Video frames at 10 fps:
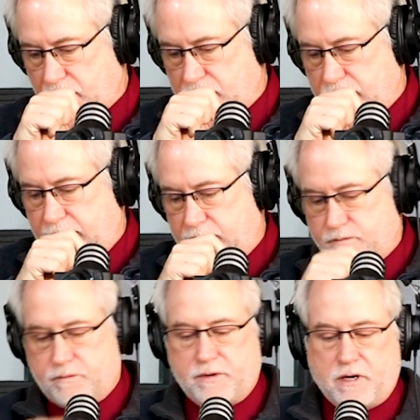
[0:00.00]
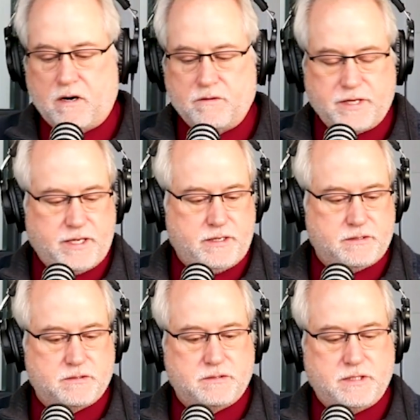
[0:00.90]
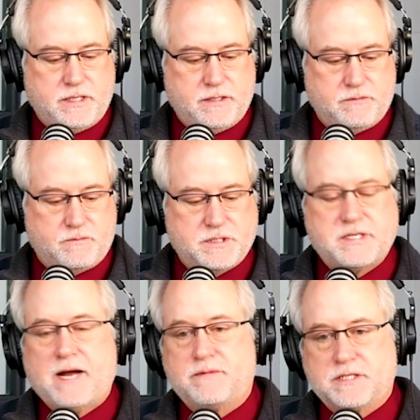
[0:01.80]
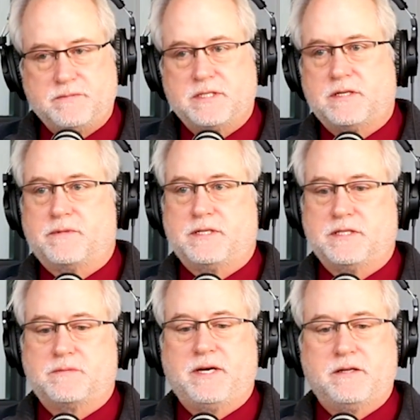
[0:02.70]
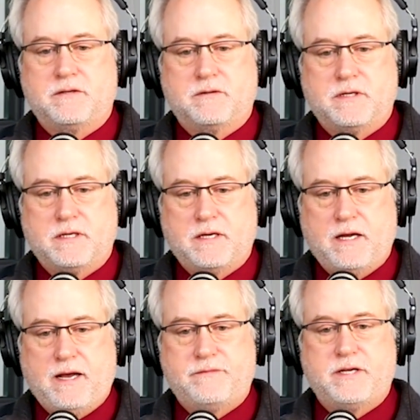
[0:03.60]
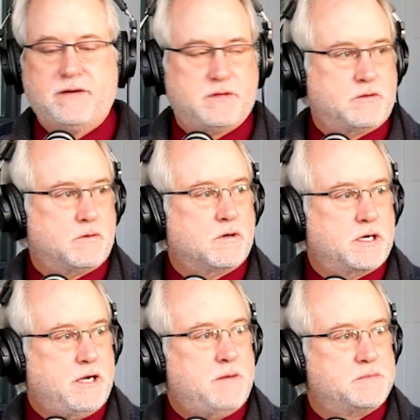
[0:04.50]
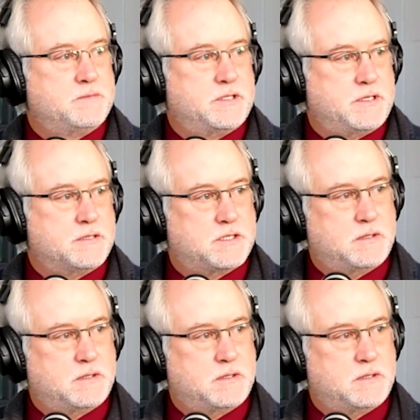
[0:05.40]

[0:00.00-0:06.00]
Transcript: And all the establishments that participate in the DORA have to have the DORA cups, but they also have to